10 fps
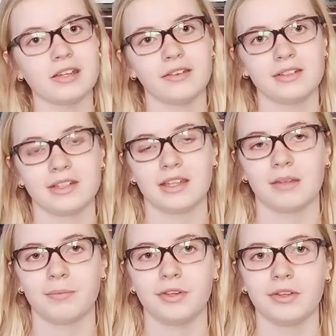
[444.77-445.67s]
to see
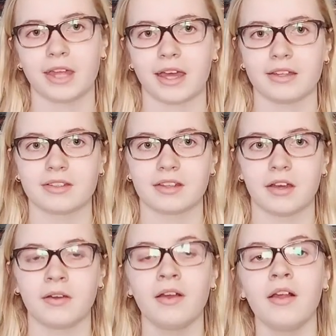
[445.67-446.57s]
them do that.
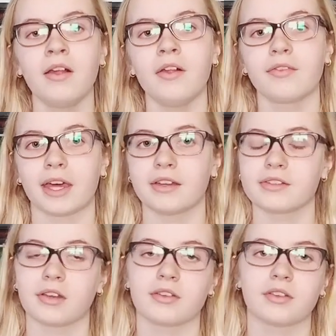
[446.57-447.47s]
So that
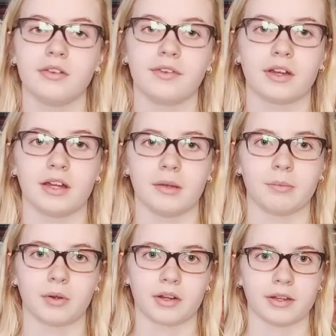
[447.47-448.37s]
is also very
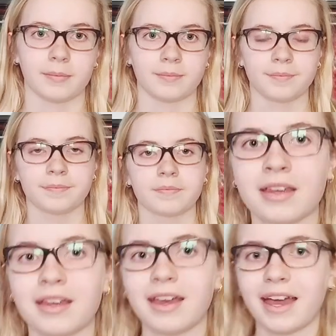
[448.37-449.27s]
important.
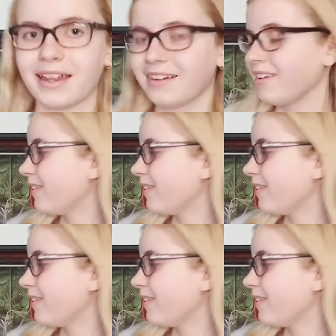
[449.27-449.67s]
I don't know